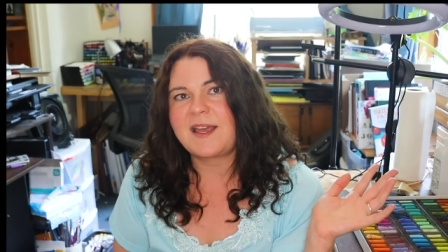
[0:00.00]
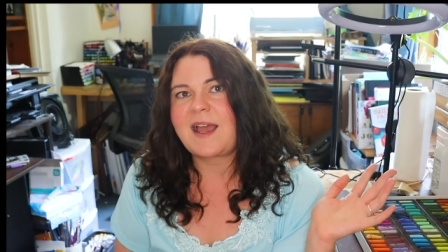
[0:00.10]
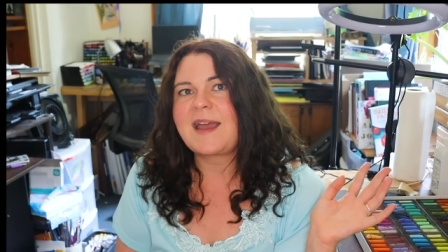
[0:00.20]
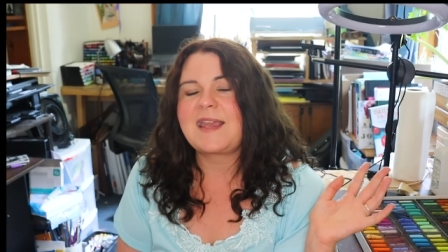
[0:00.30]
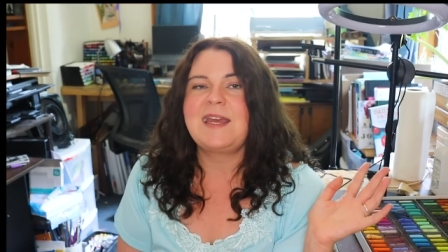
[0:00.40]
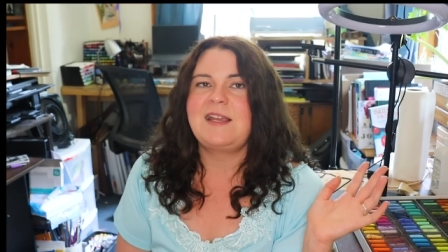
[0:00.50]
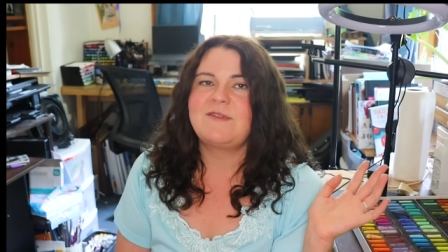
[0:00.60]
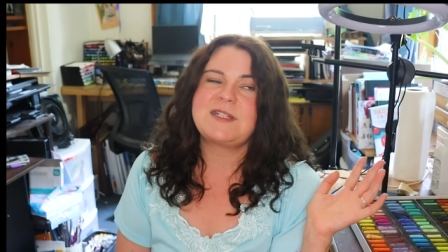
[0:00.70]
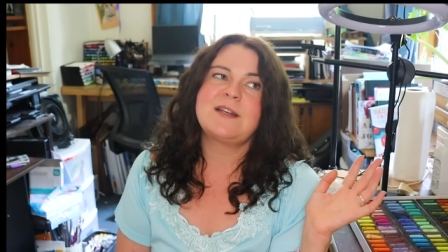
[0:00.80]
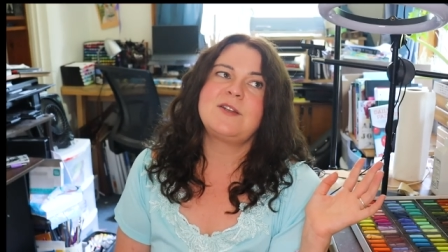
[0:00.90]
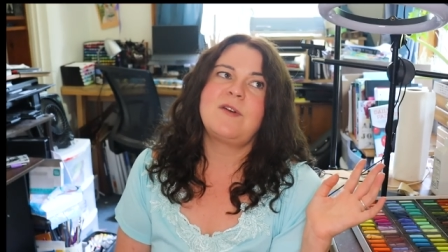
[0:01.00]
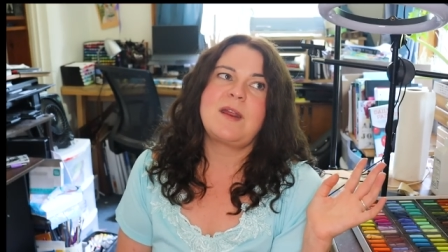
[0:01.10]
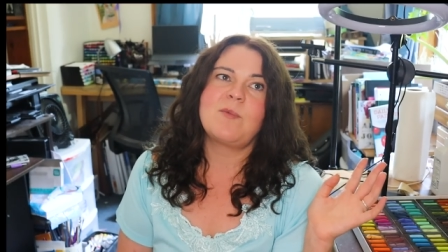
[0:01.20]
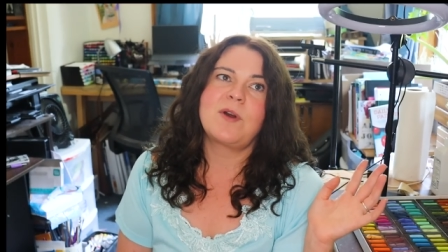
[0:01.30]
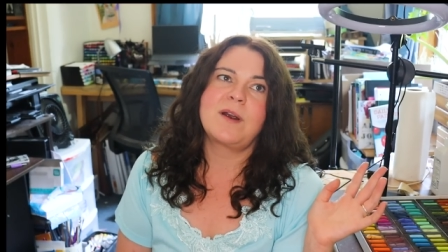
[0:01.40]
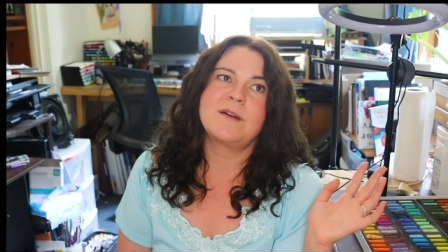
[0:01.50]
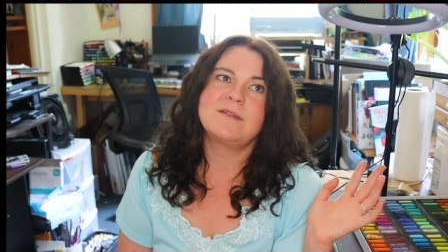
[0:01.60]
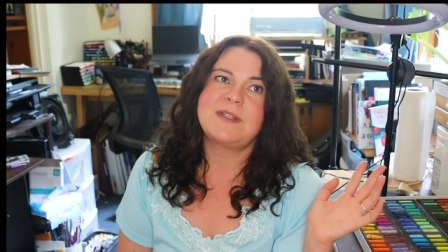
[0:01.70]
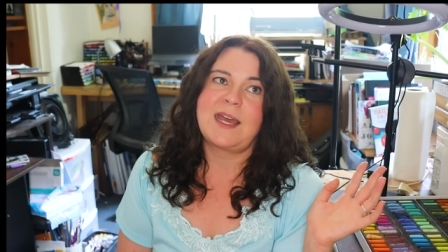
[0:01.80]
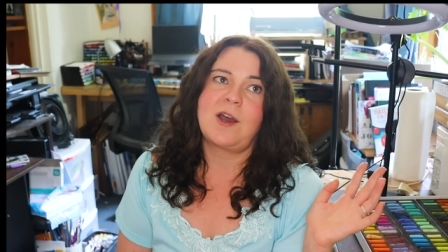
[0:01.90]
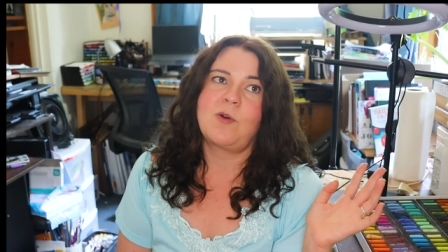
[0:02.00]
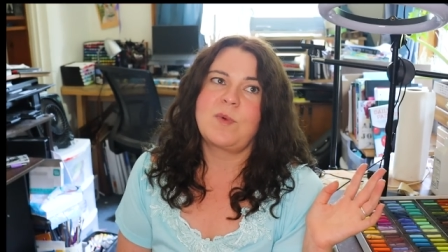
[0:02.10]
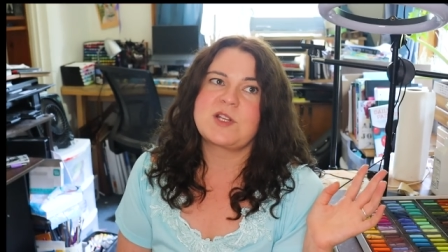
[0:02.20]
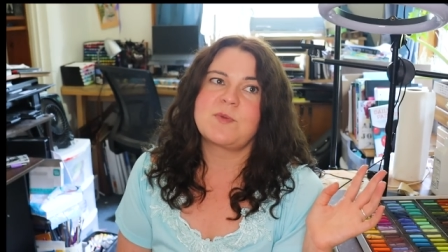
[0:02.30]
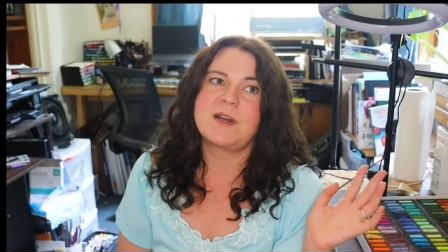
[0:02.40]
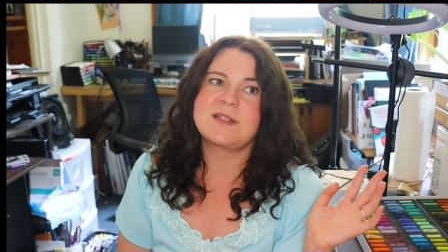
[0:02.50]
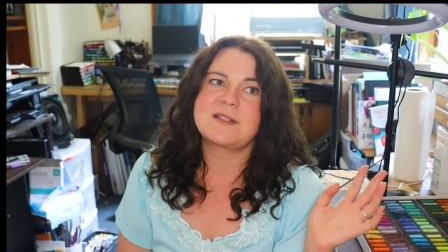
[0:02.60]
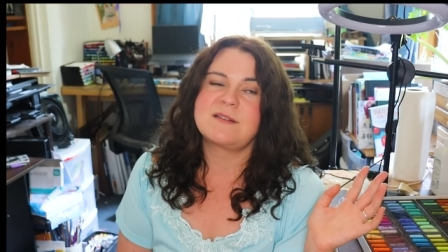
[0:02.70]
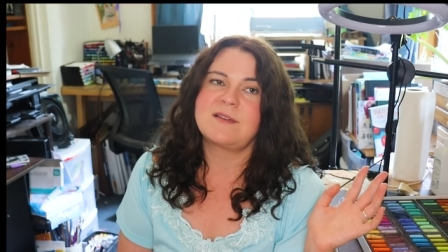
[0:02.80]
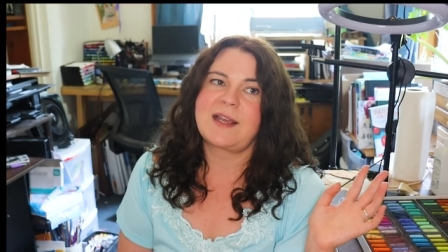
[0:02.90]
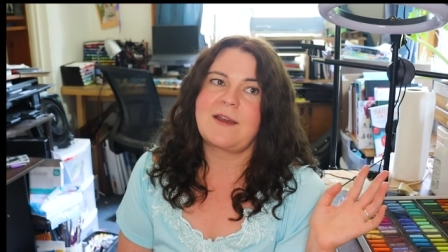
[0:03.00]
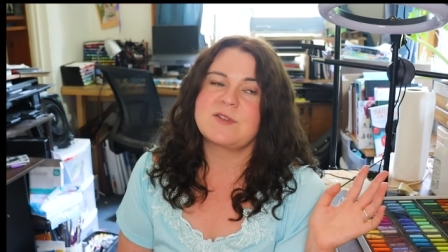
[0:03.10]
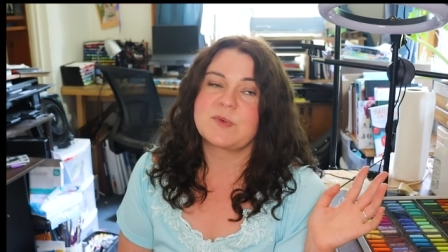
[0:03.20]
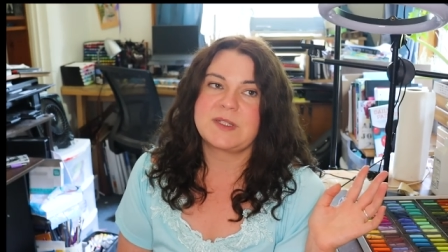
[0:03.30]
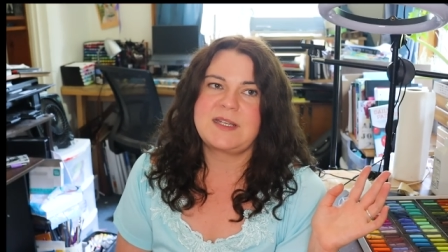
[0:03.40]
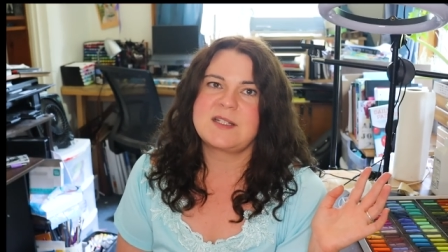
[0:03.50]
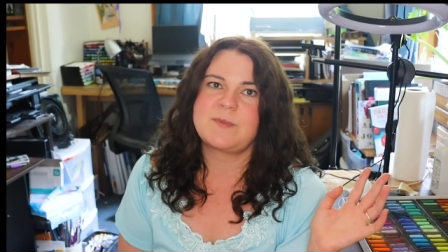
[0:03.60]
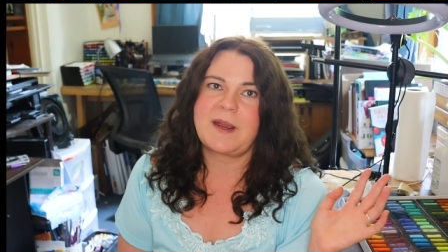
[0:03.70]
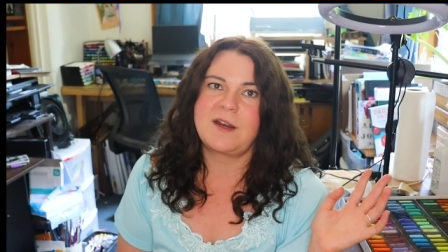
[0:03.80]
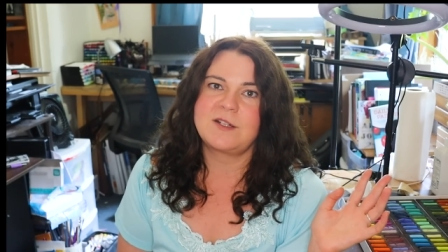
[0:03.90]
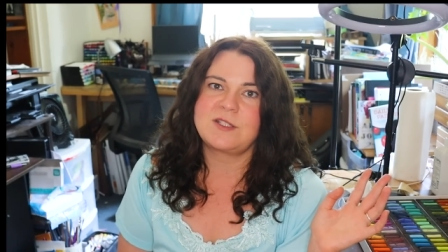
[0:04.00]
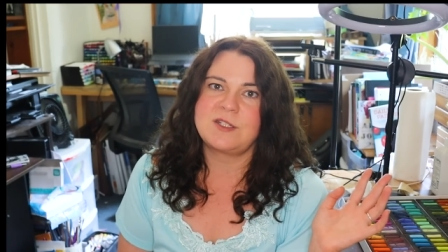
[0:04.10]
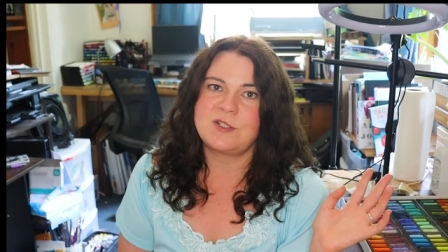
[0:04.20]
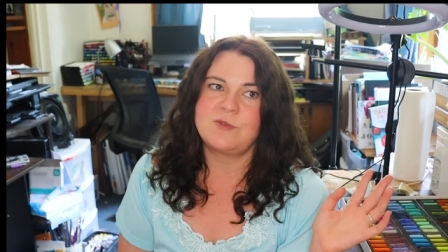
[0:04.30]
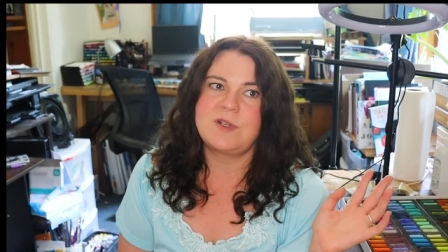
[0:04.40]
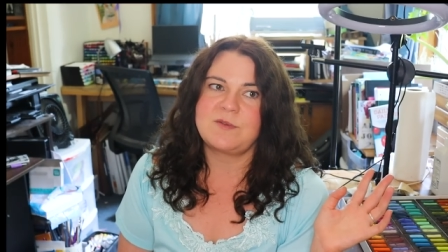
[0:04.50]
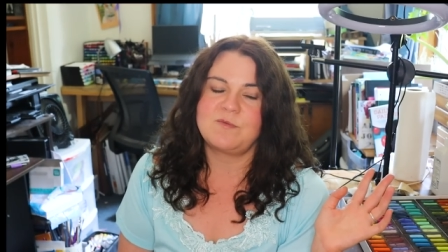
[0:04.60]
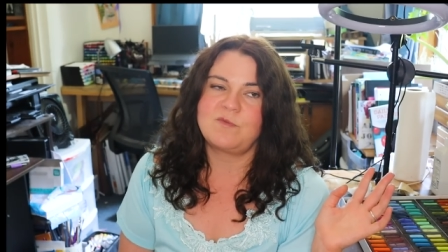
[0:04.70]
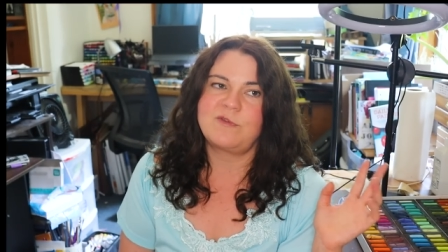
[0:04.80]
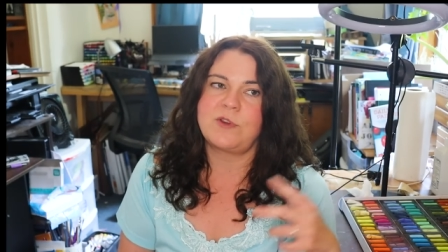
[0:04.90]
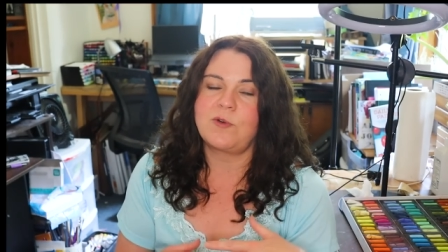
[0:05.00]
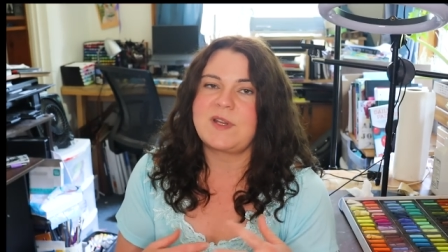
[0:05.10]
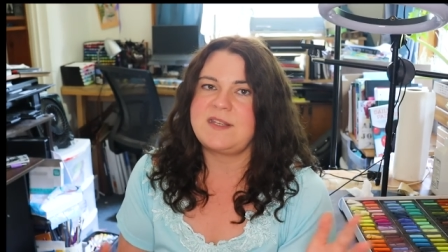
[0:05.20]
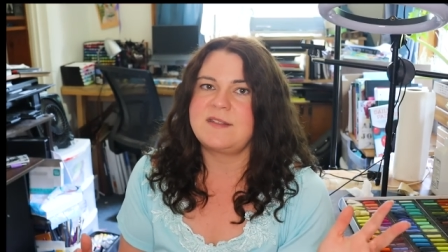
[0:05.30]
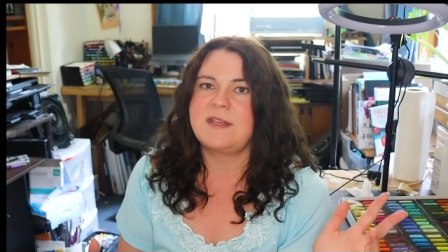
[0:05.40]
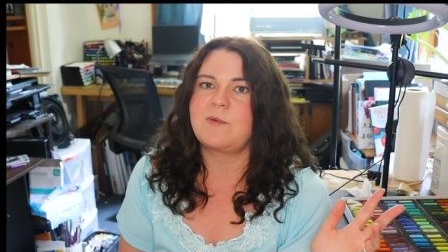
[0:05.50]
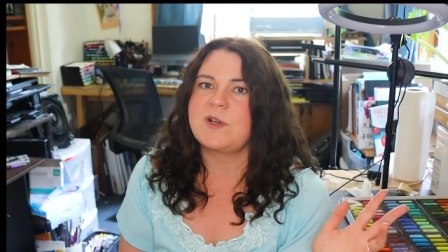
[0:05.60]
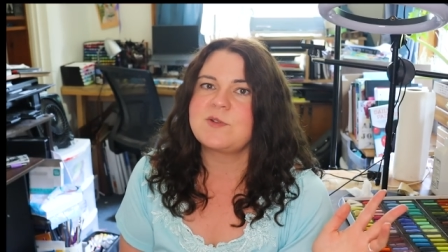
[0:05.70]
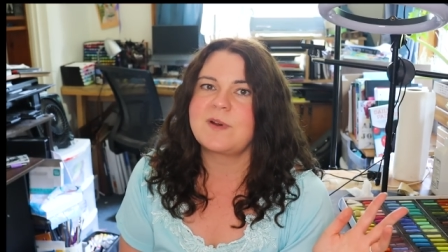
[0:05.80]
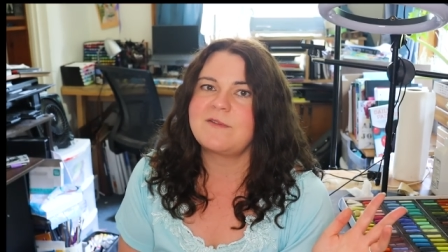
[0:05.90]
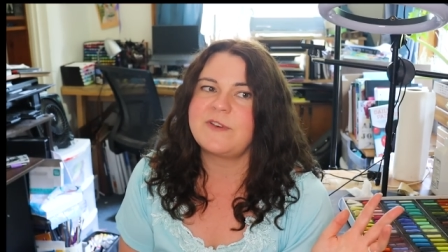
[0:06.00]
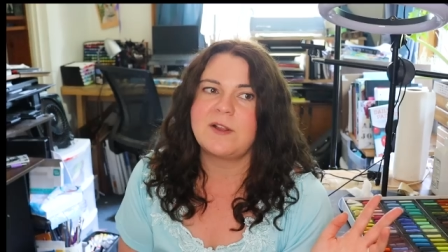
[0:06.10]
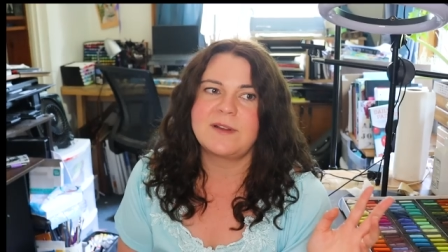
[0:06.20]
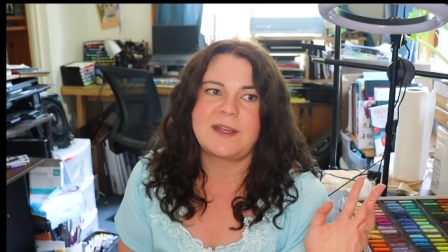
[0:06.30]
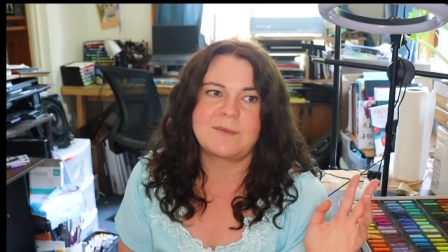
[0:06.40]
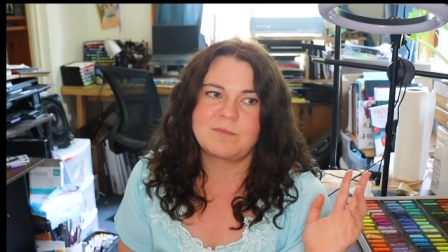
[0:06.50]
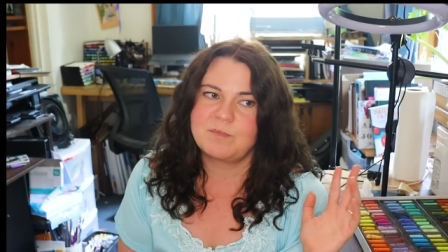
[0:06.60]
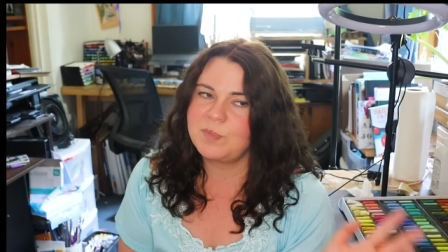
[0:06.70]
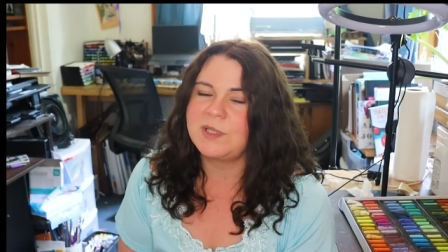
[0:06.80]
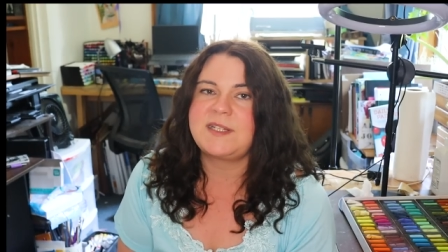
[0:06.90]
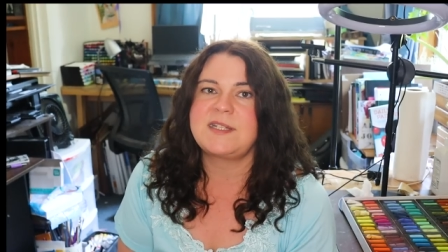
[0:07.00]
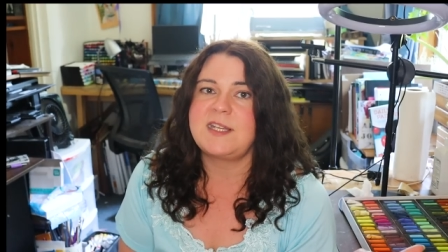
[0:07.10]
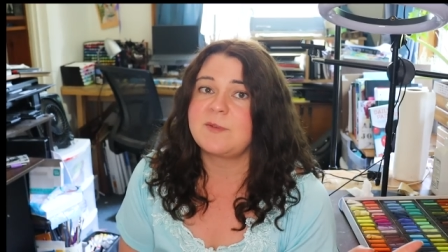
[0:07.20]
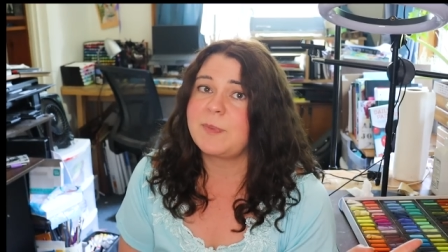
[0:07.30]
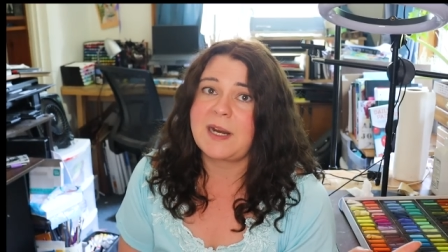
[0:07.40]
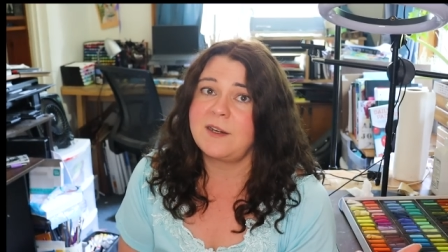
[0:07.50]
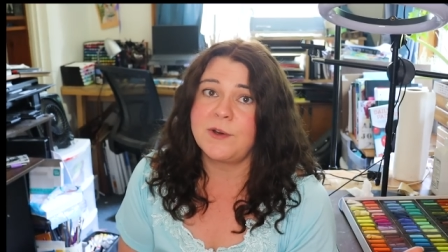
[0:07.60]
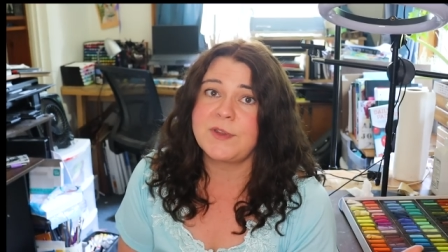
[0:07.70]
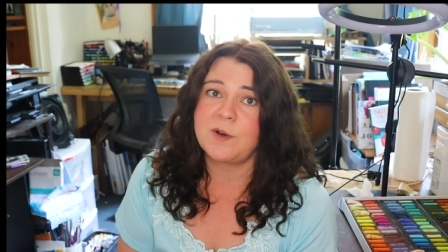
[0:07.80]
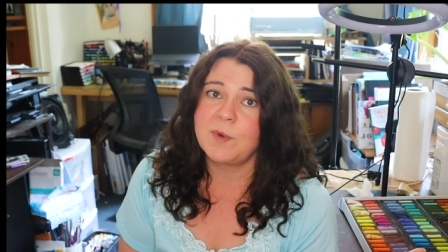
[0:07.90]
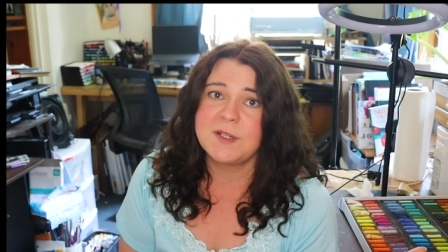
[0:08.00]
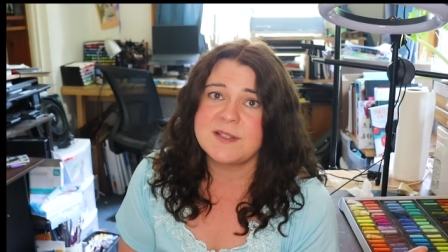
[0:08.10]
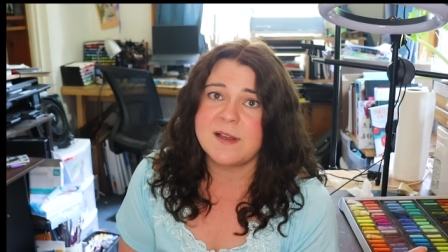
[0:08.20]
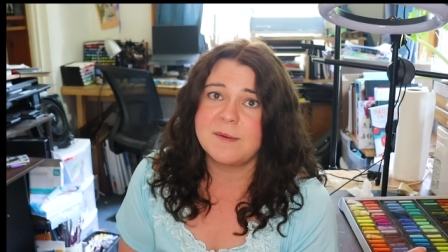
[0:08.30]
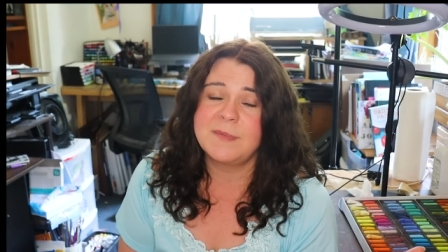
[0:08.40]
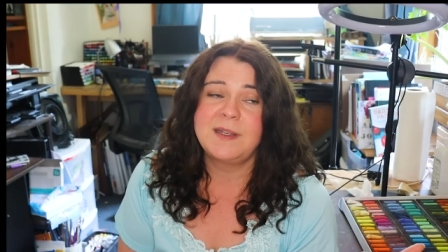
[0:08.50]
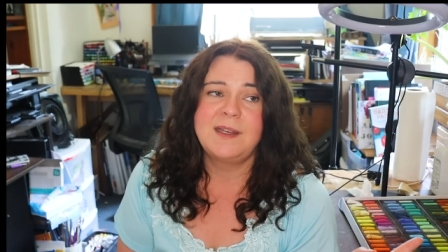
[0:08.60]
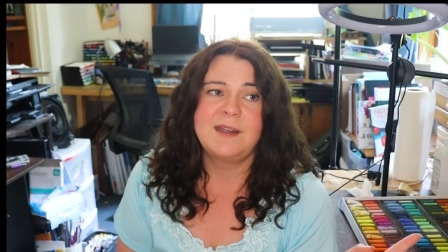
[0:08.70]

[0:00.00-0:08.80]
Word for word: like I can't even tell you anymore now which ones like I was really inspired to do and flowed easily and which one felt like pulling teeth, but I know there were some.